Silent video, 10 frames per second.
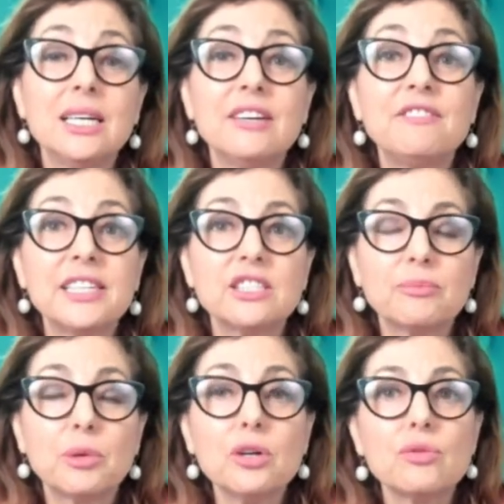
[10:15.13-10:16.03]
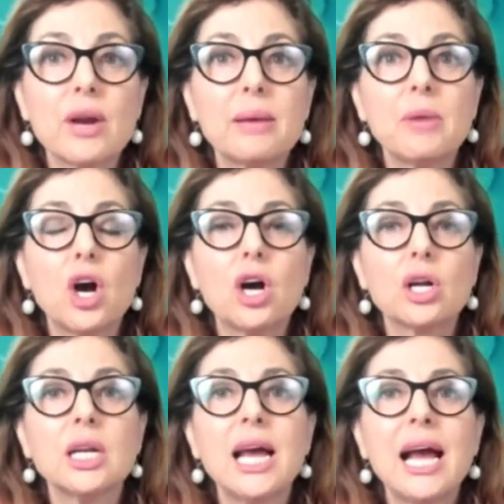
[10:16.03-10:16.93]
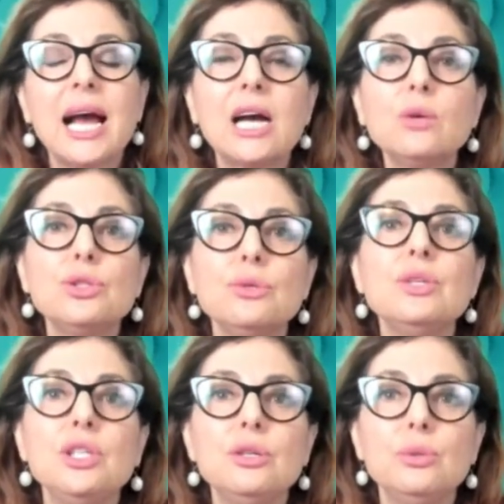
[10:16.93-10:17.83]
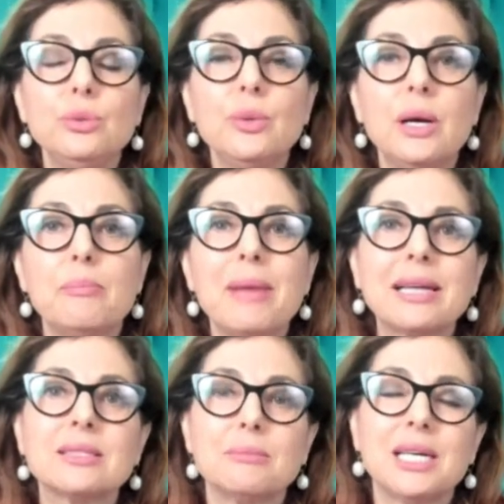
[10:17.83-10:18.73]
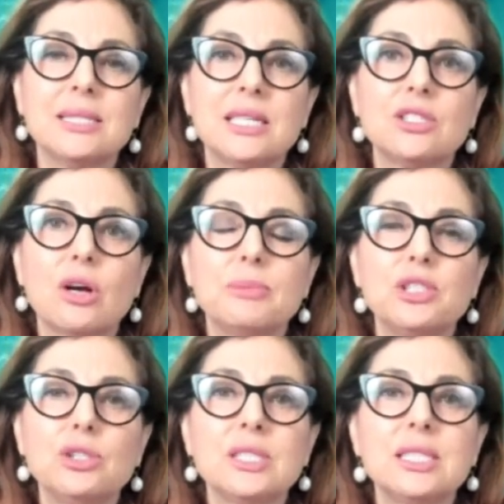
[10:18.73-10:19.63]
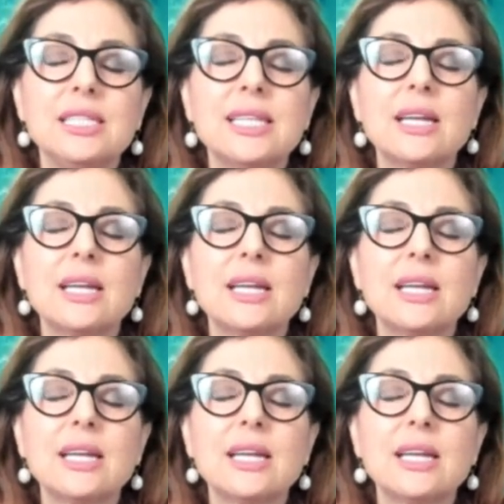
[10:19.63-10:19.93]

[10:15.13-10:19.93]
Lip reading: effective program on how do you maximize these opportunities.